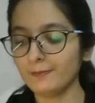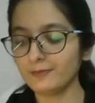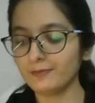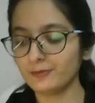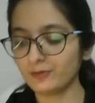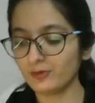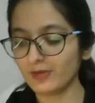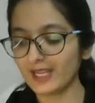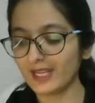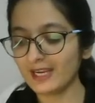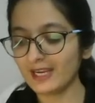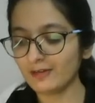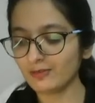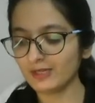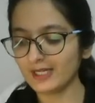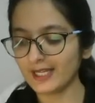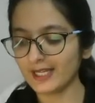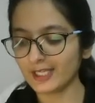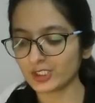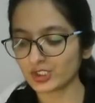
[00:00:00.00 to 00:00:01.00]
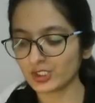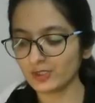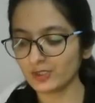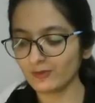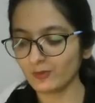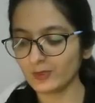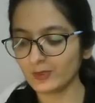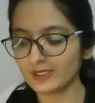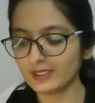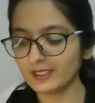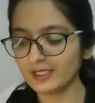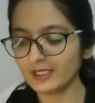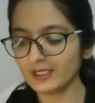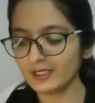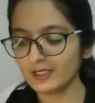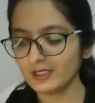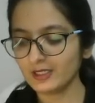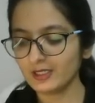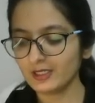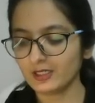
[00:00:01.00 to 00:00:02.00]
trade relation with the
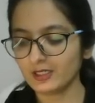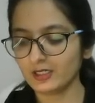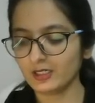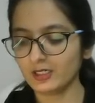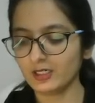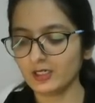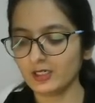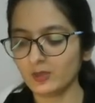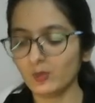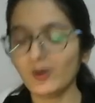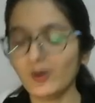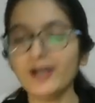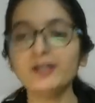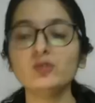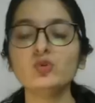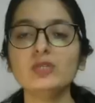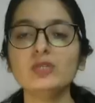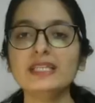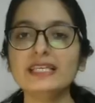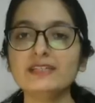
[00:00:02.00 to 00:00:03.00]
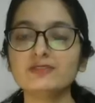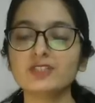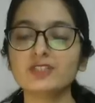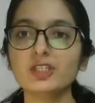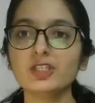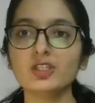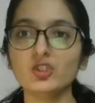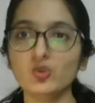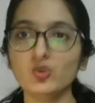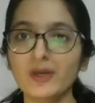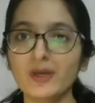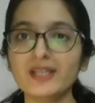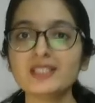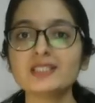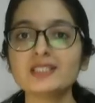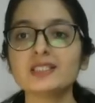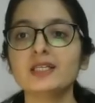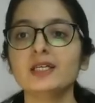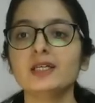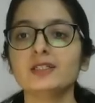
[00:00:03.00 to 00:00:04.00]
one who lives in
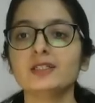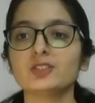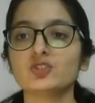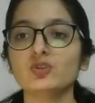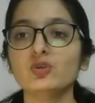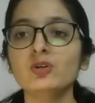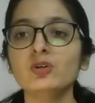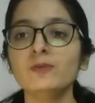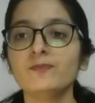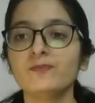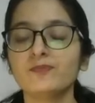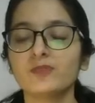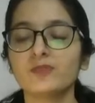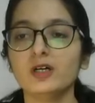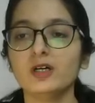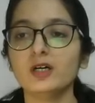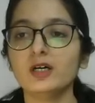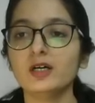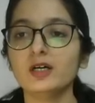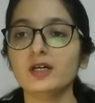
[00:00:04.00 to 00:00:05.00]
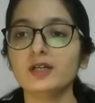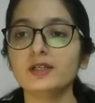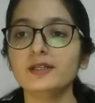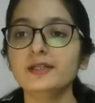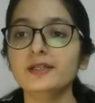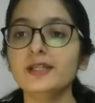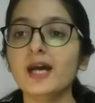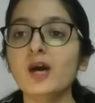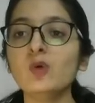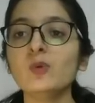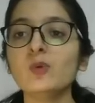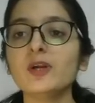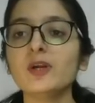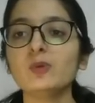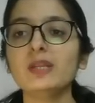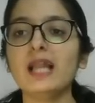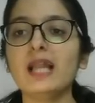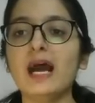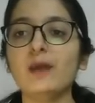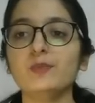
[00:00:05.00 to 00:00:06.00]
US. So now what
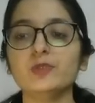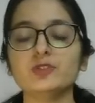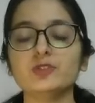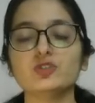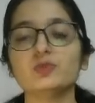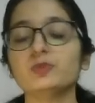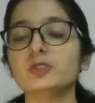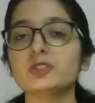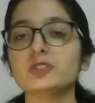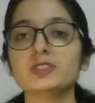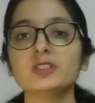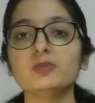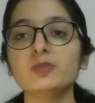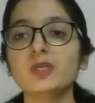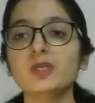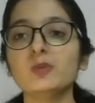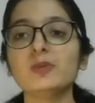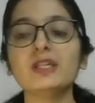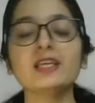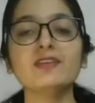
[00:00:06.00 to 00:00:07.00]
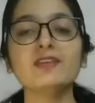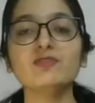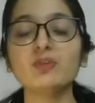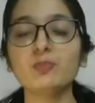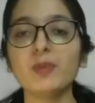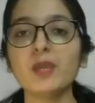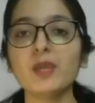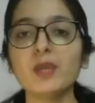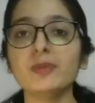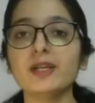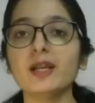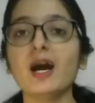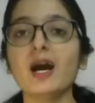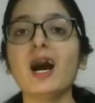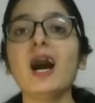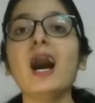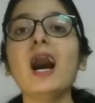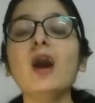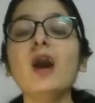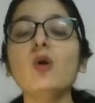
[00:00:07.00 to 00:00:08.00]
will happen? So person B will give the payment.
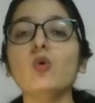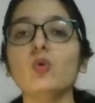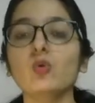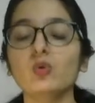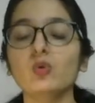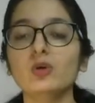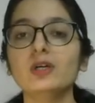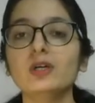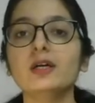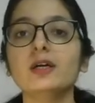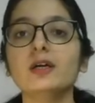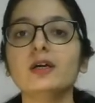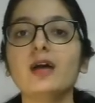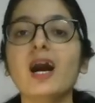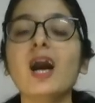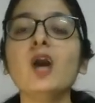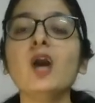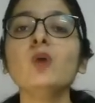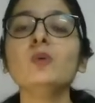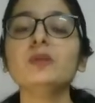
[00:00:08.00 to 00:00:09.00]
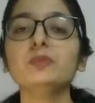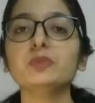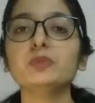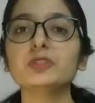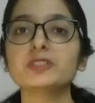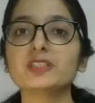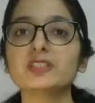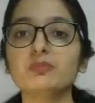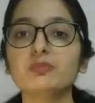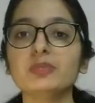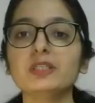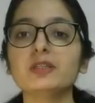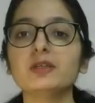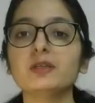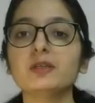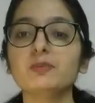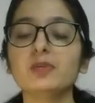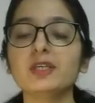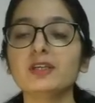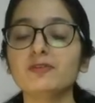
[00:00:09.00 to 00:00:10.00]
How will person B
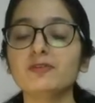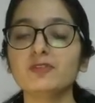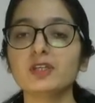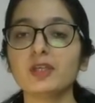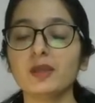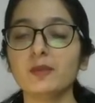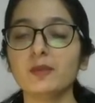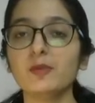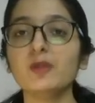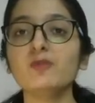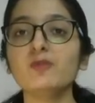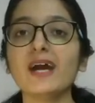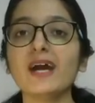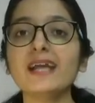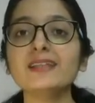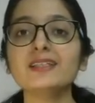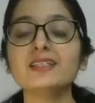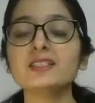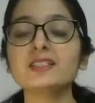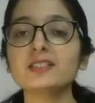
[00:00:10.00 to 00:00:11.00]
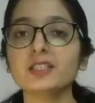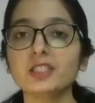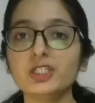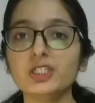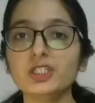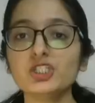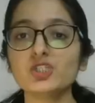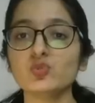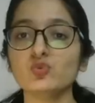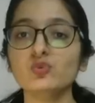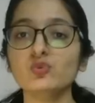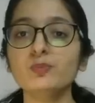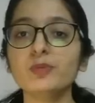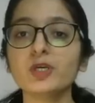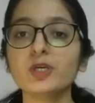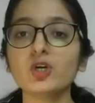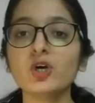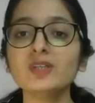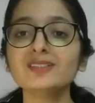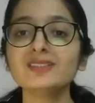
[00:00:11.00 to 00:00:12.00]
give the payment? Why there is an issue?
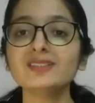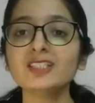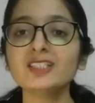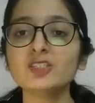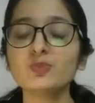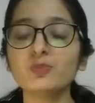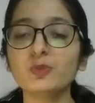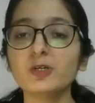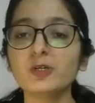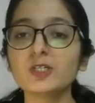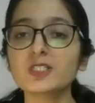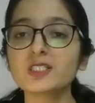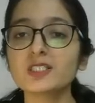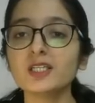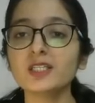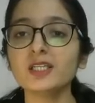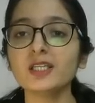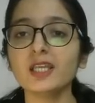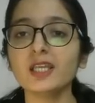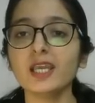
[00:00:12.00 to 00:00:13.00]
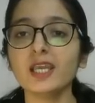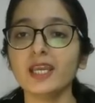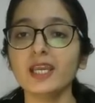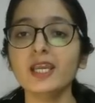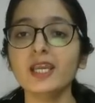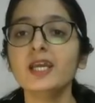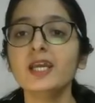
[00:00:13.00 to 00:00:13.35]
Because this person A